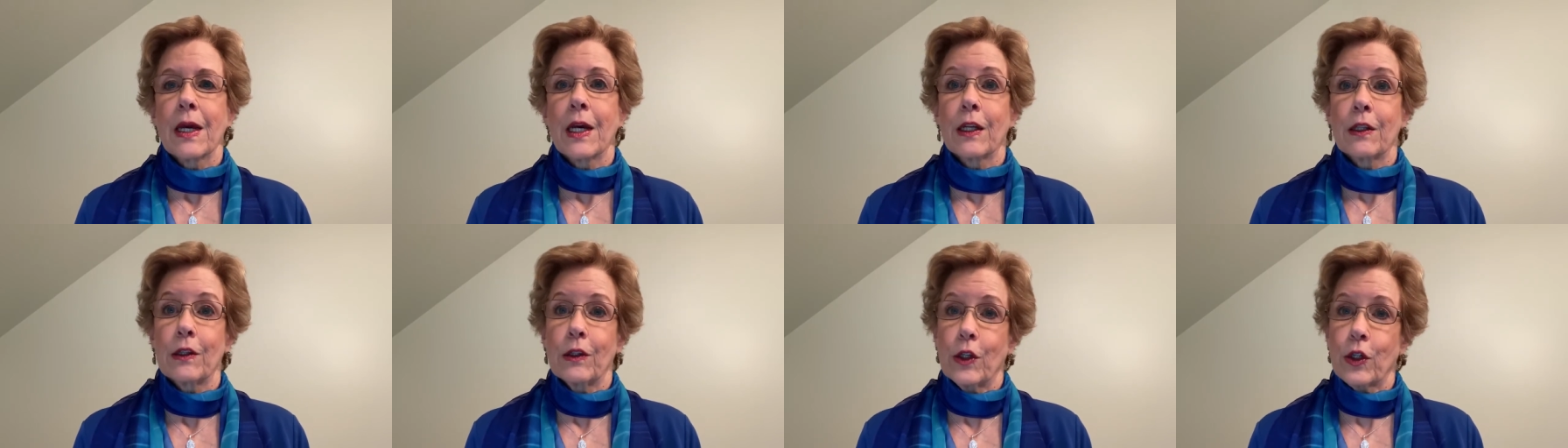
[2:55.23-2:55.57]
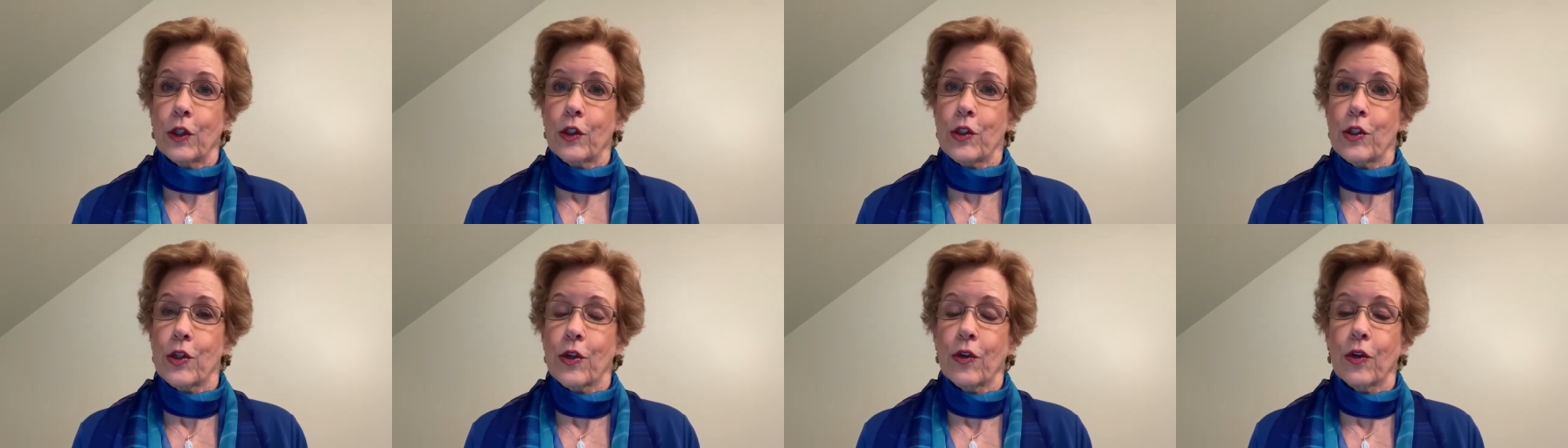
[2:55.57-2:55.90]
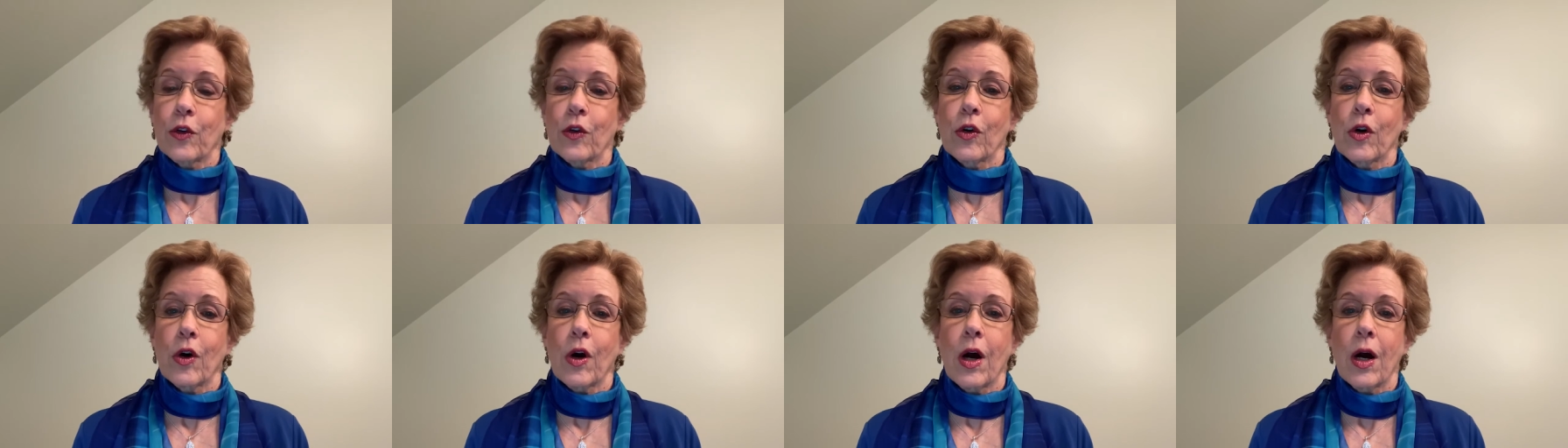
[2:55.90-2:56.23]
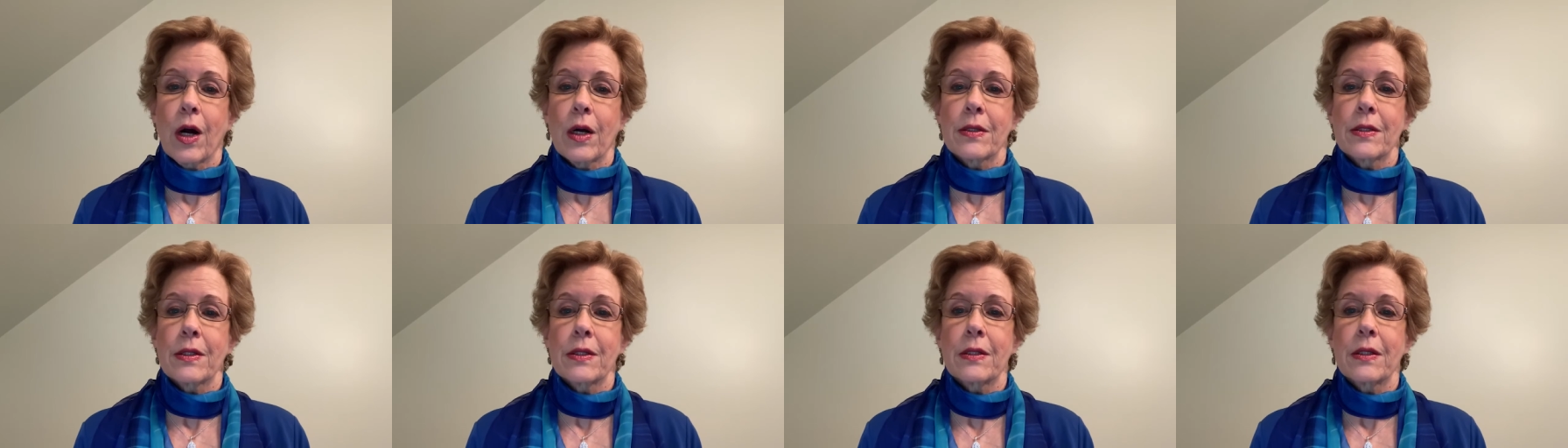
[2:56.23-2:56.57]
Look to the
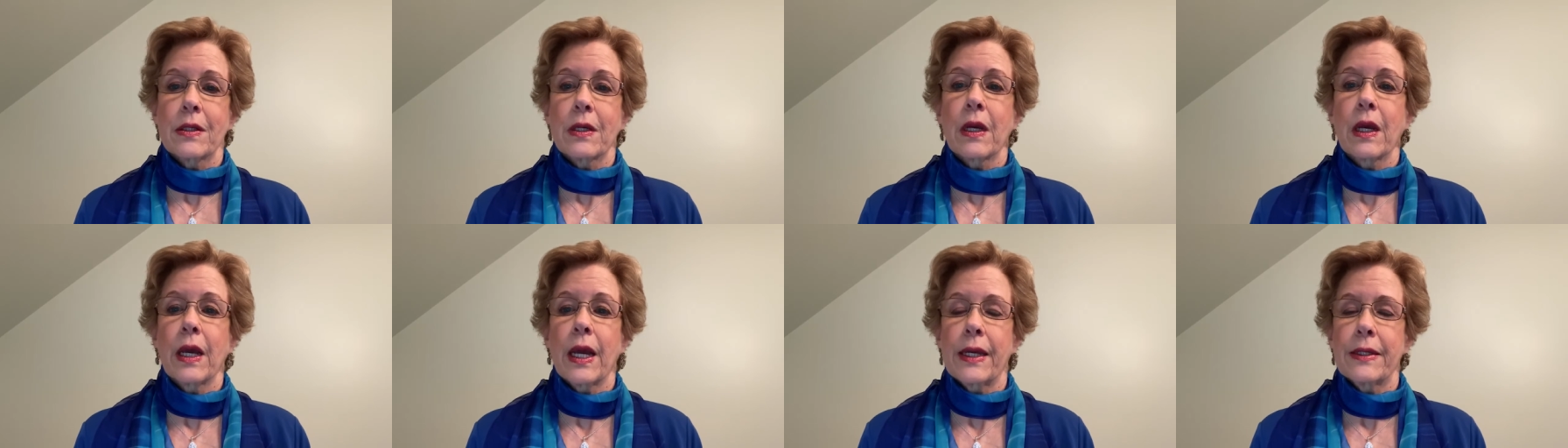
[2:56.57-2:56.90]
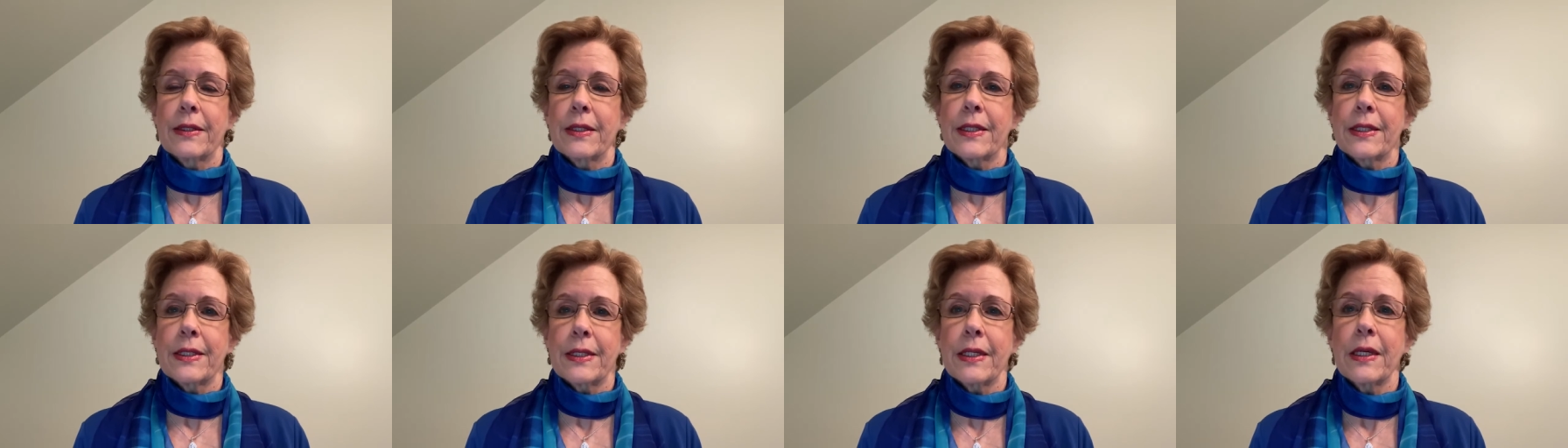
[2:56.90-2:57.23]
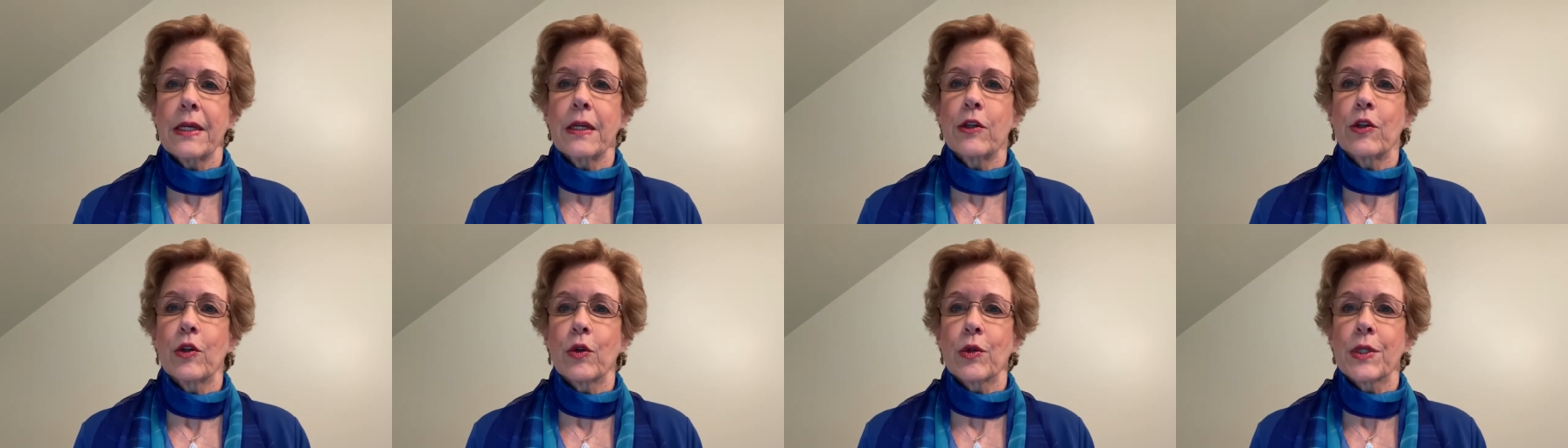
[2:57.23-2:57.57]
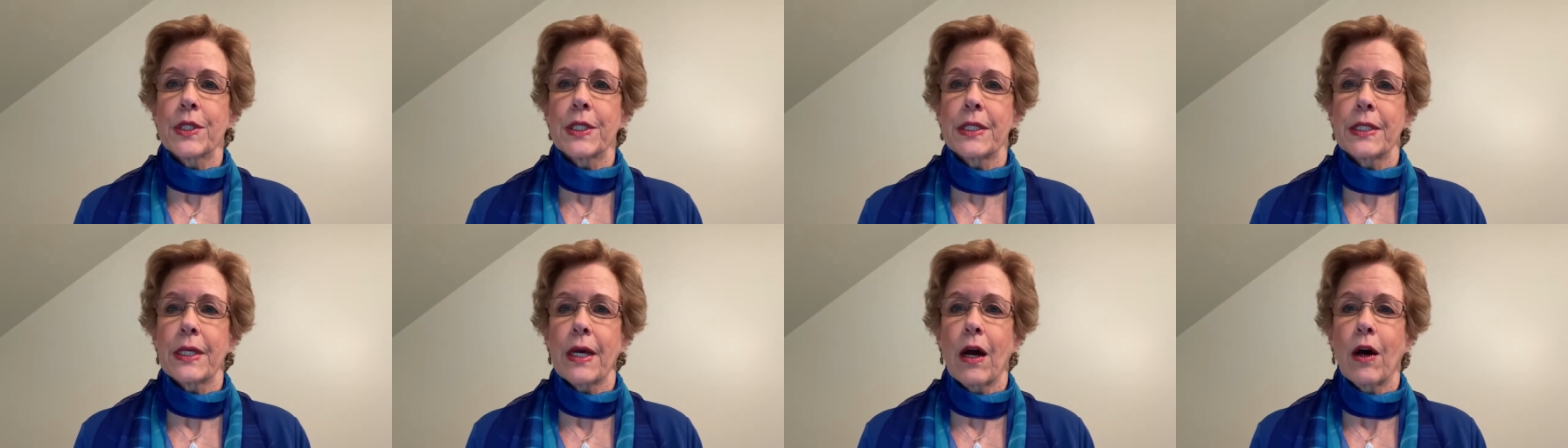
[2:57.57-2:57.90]
cross and see
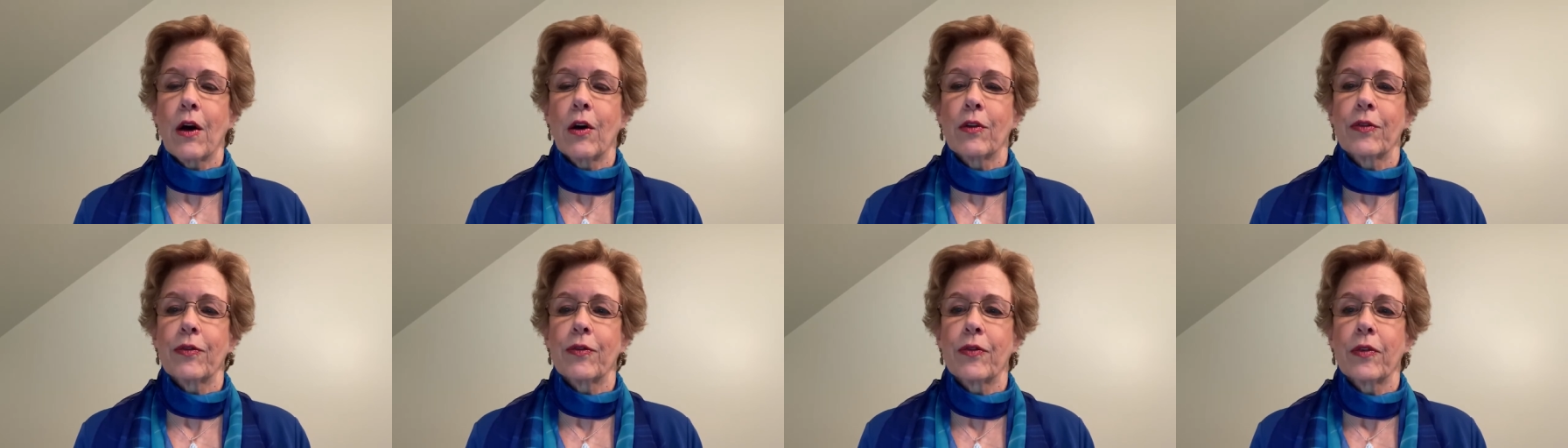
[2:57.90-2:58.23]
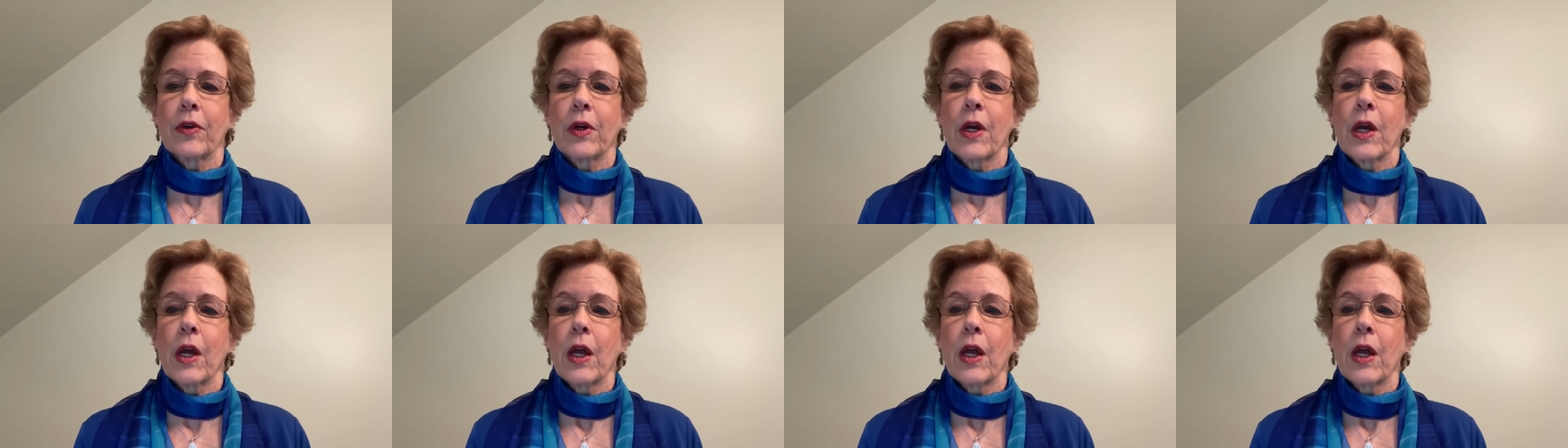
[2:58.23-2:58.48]
yourself,